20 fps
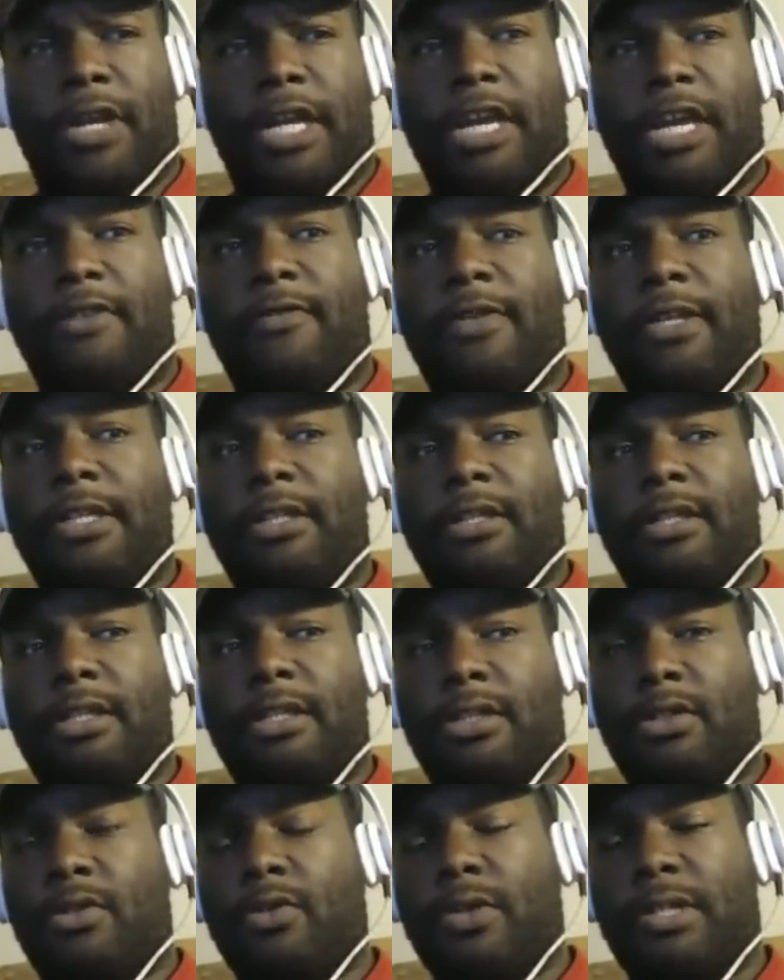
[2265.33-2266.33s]
Even this
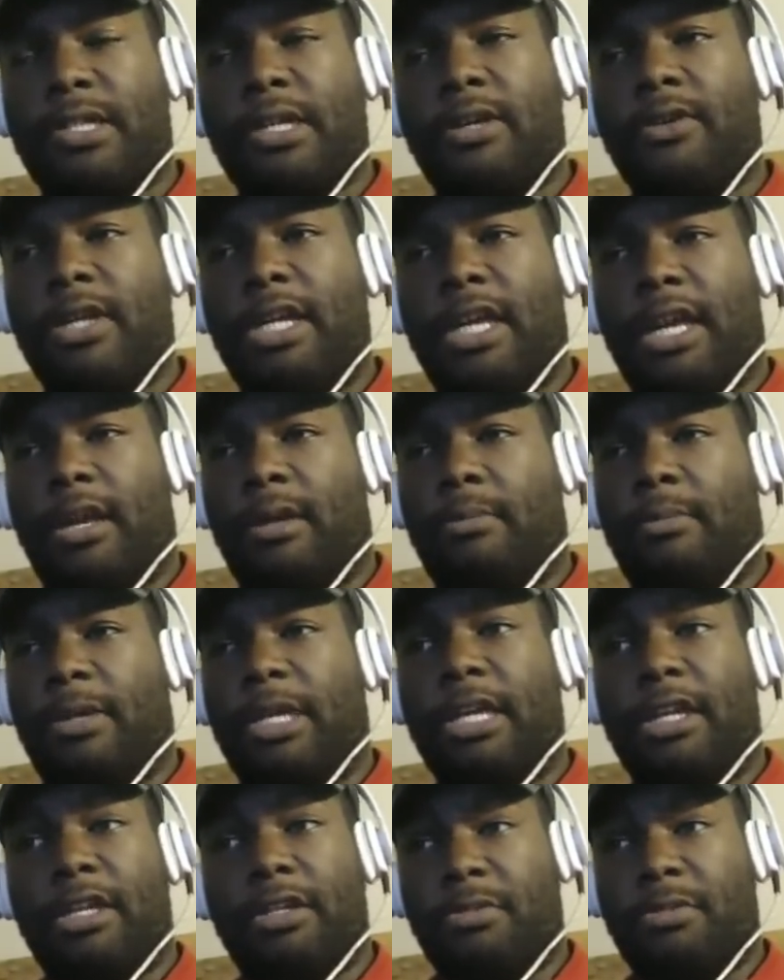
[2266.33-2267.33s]
new Zelda game,
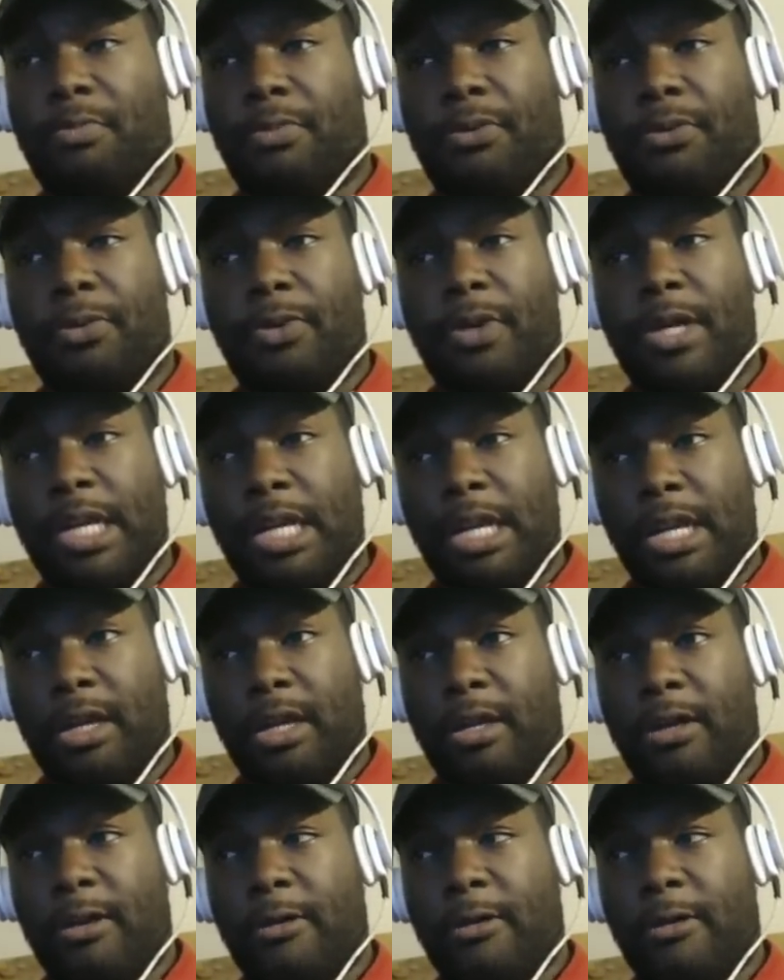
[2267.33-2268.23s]
it is pretty,